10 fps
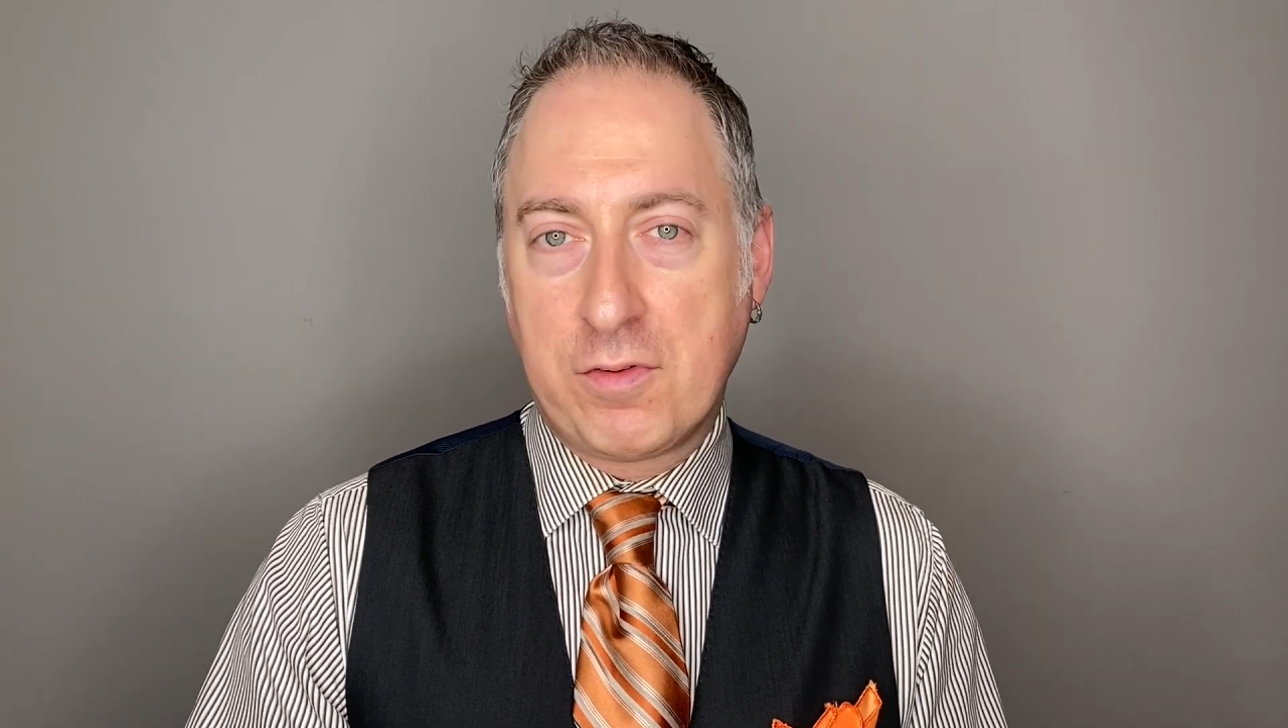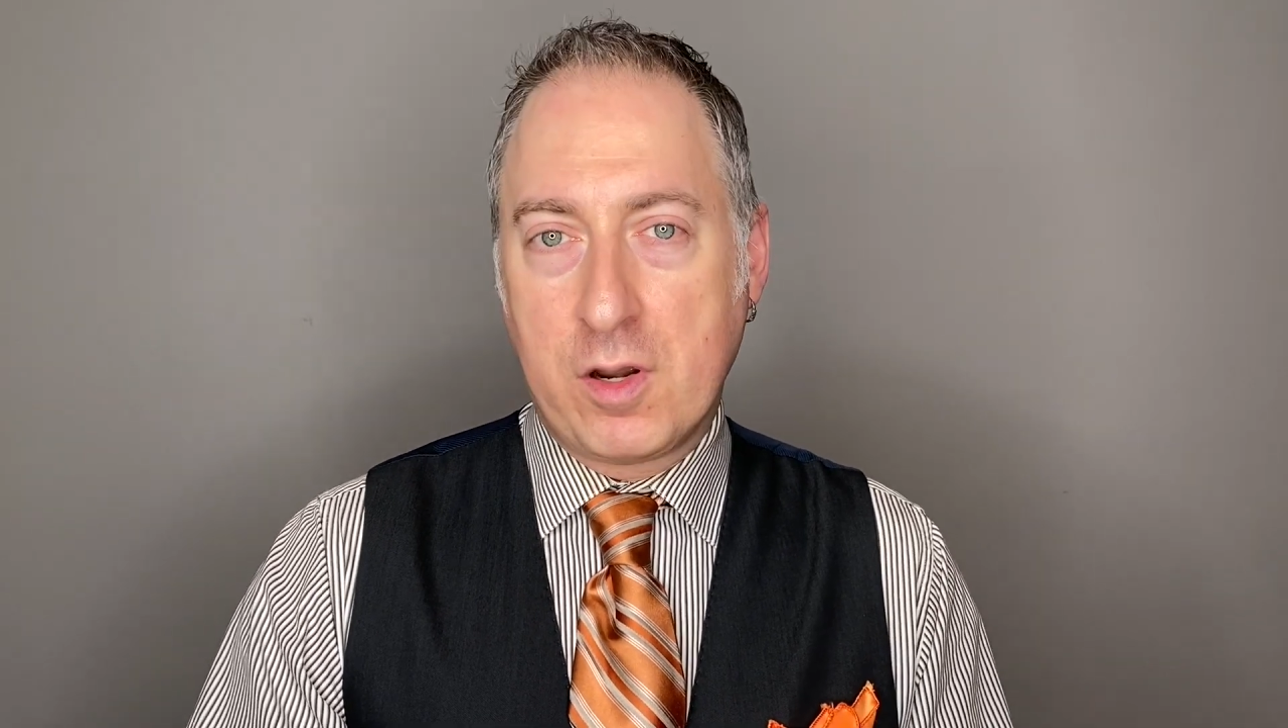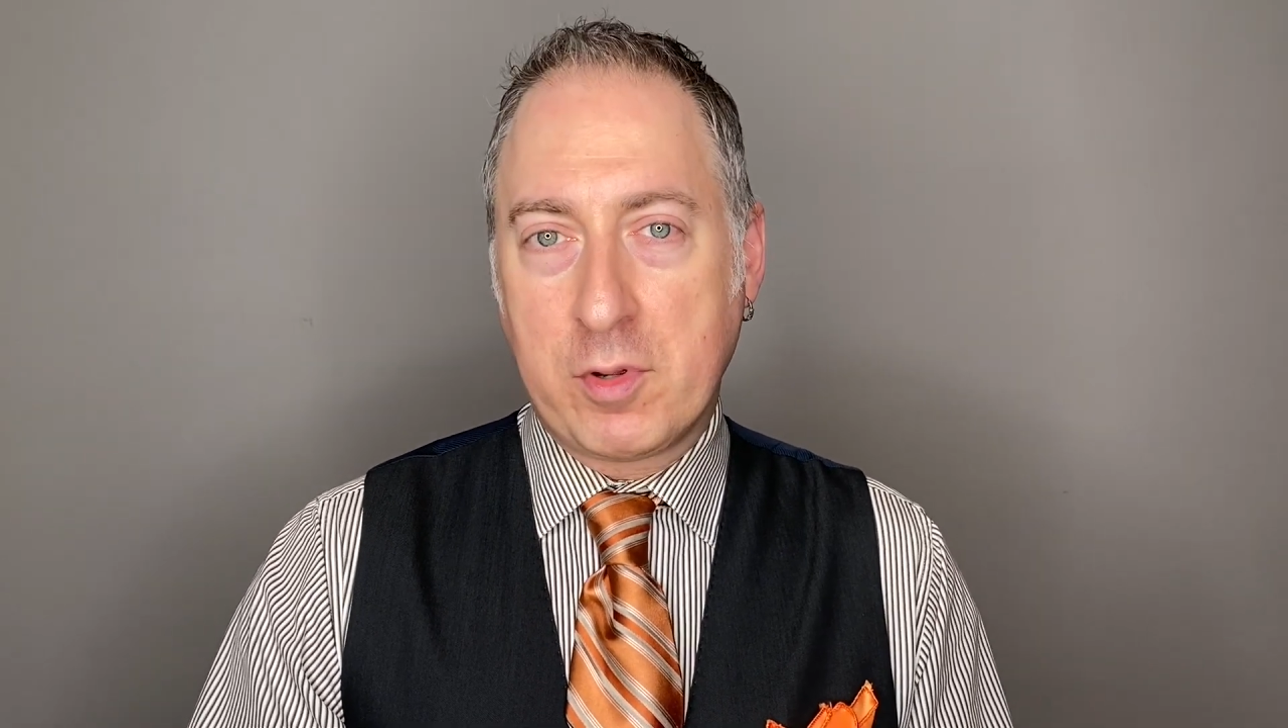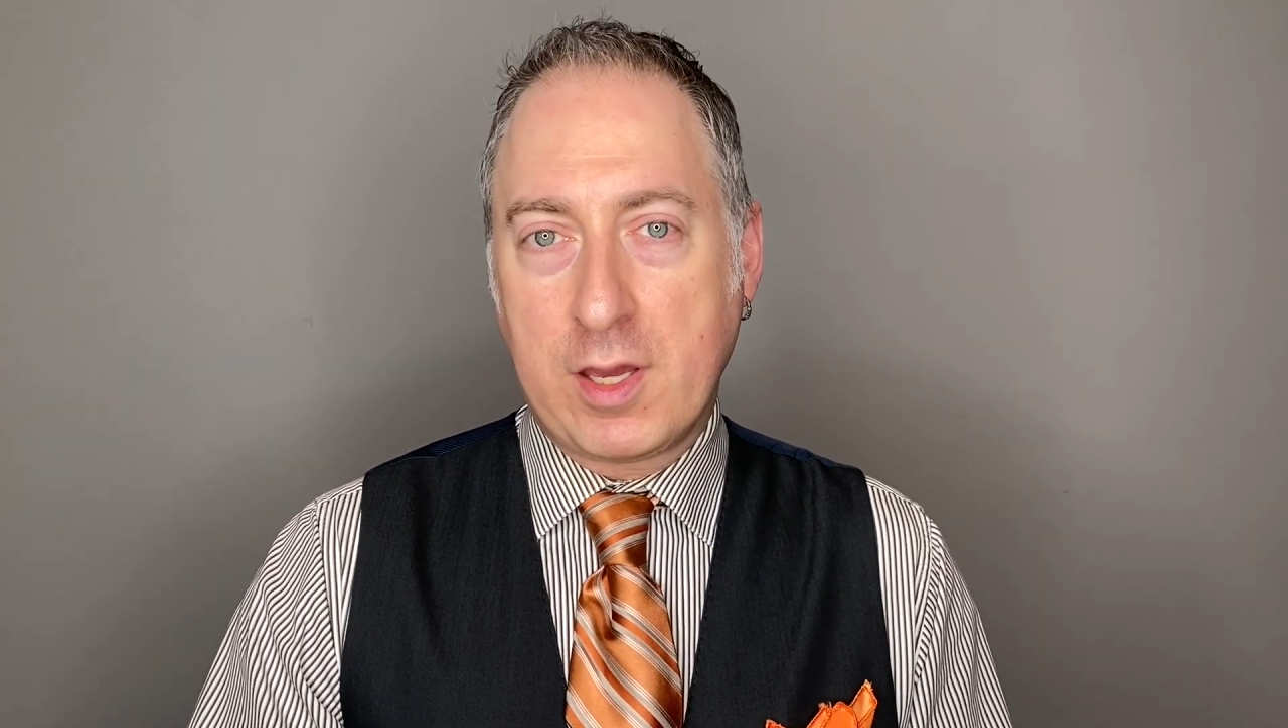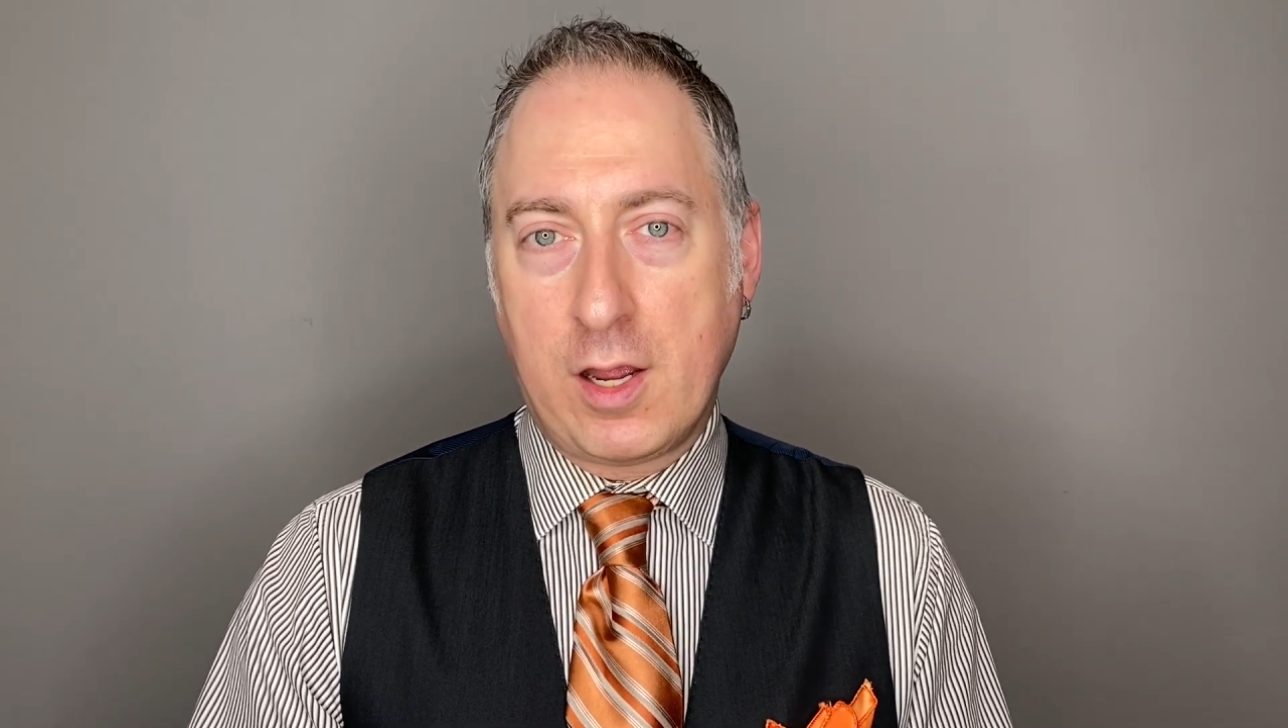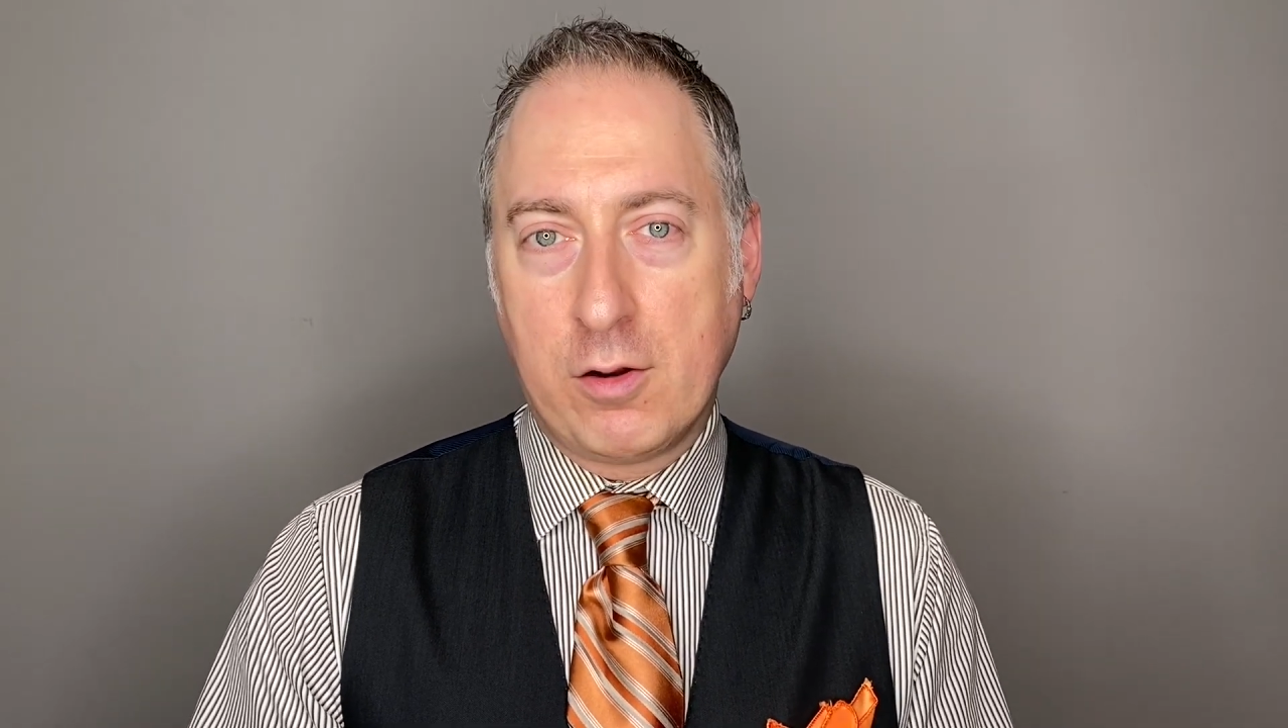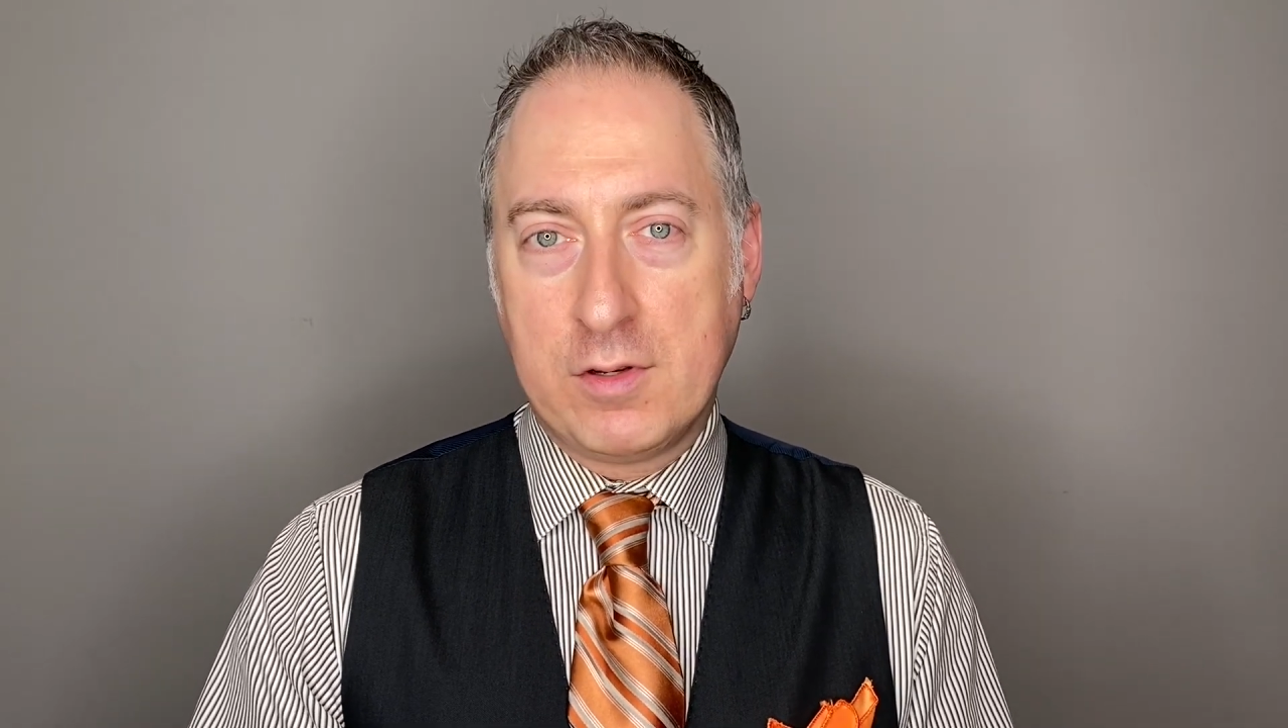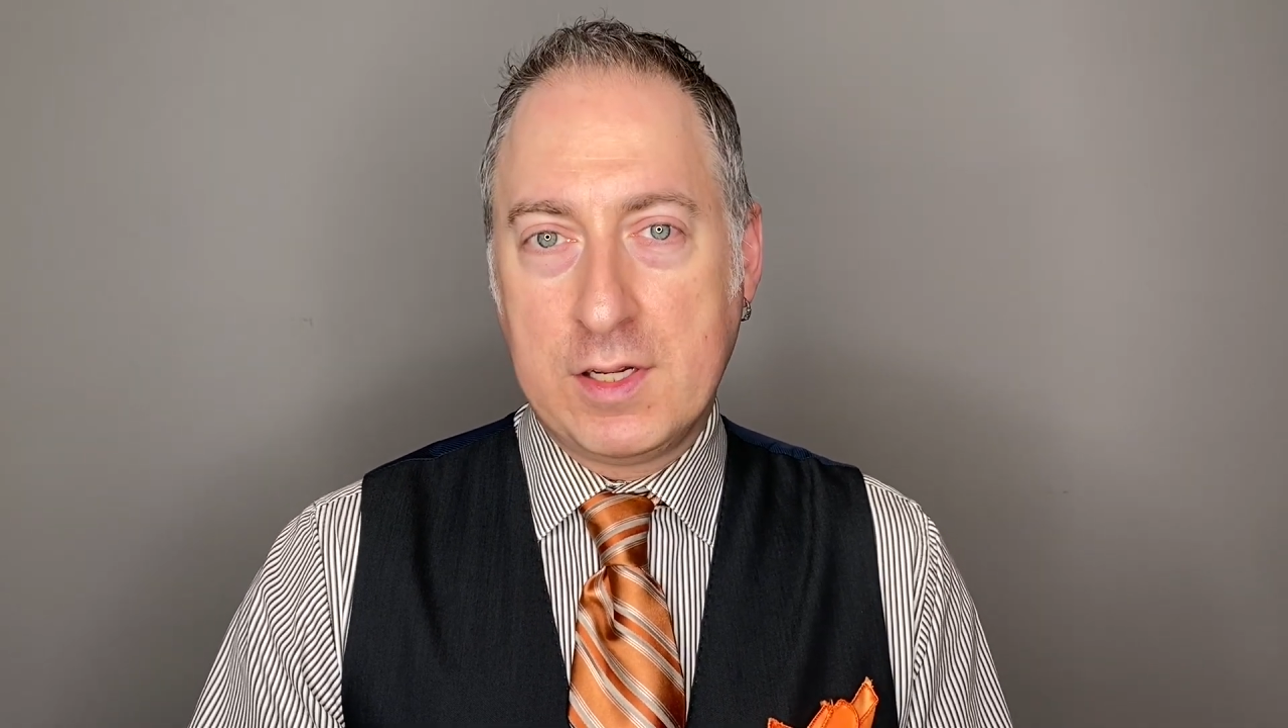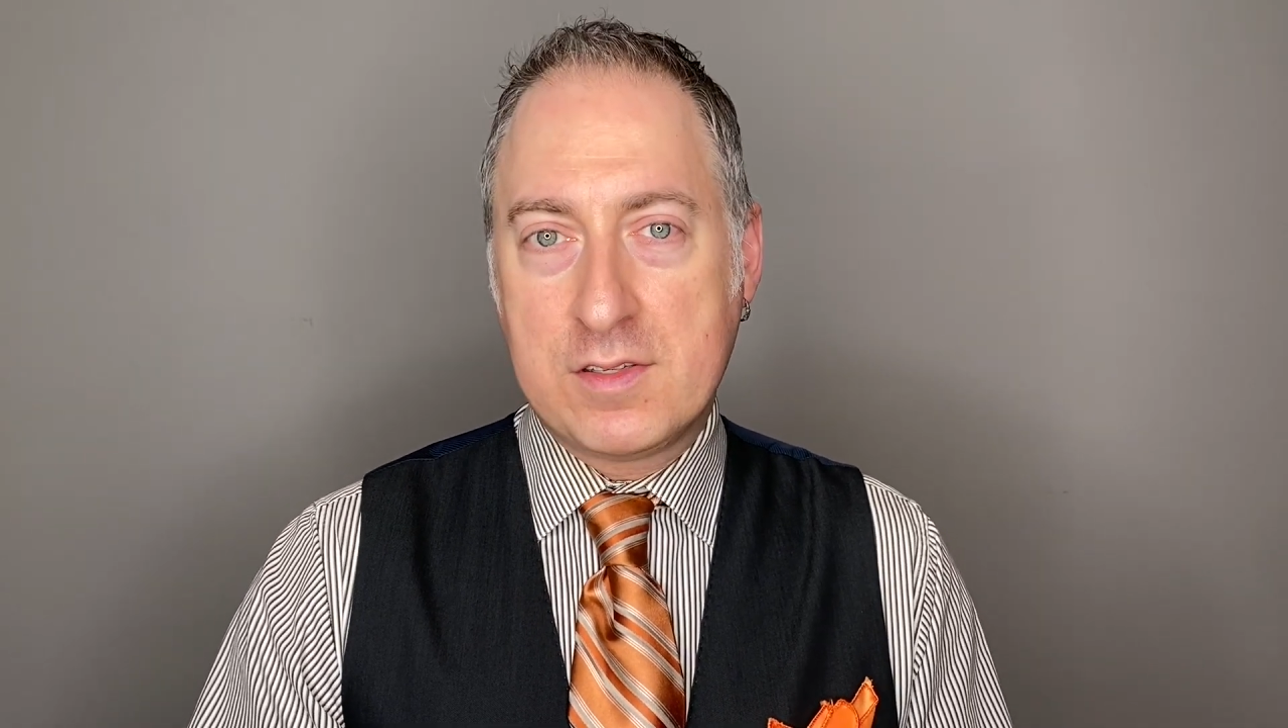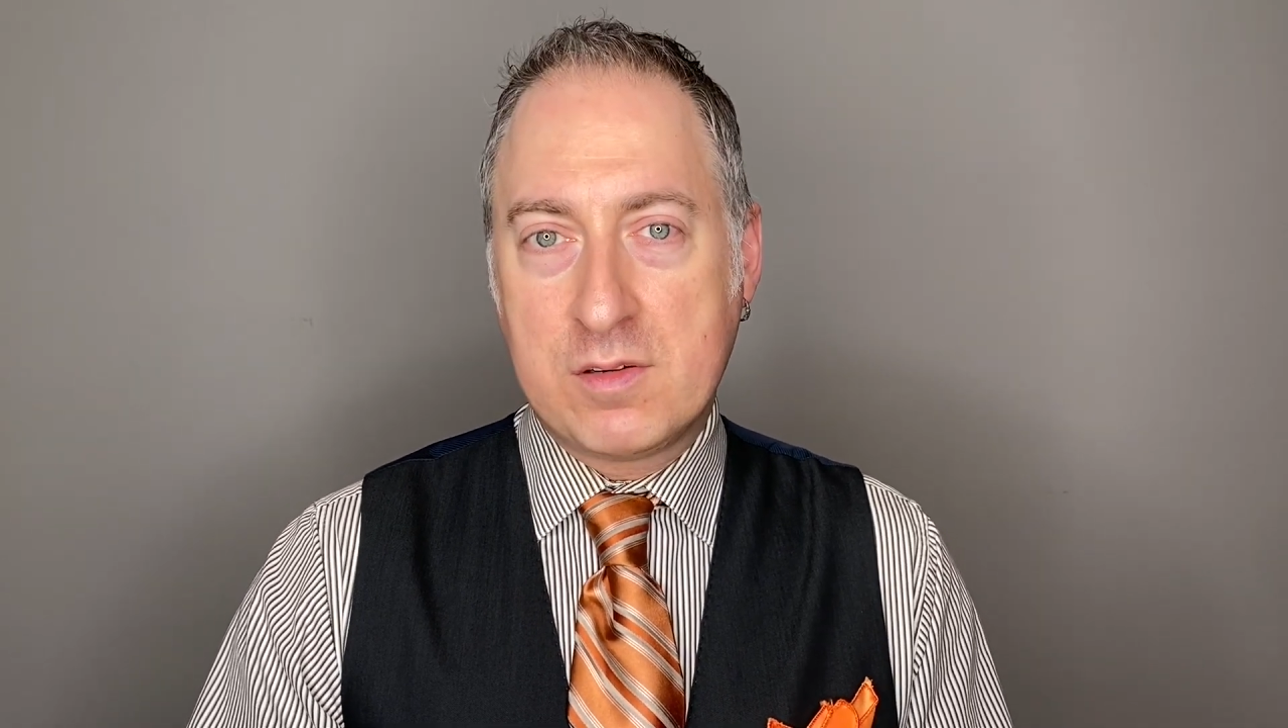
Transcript: pharmacare needs